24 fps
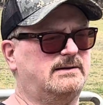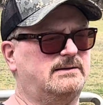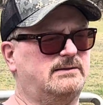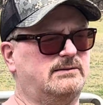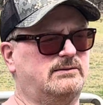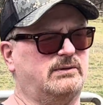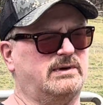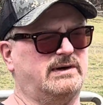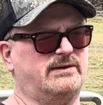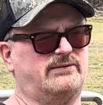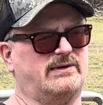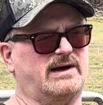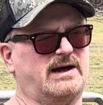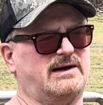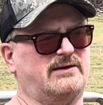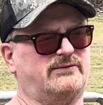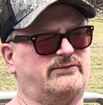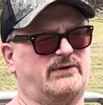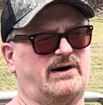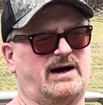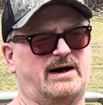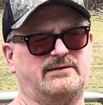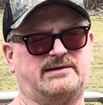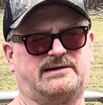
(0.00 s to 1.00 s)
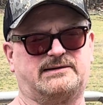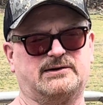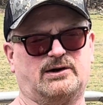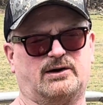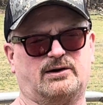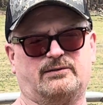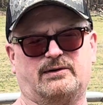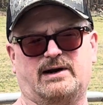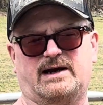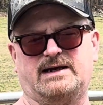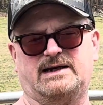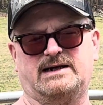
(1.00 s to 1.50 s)
we've had a 5-star
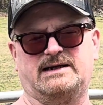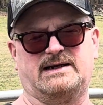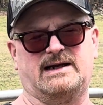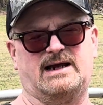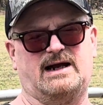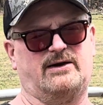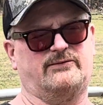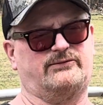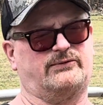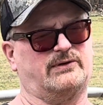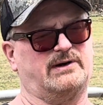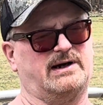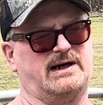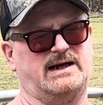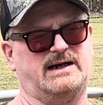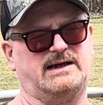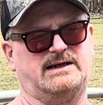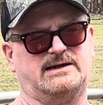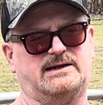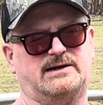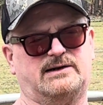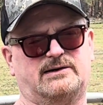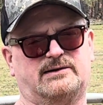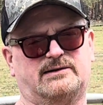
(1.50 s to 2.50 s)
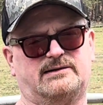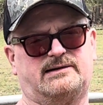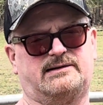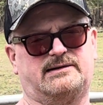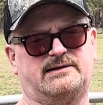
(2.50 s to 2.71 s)
rating now for 8 years.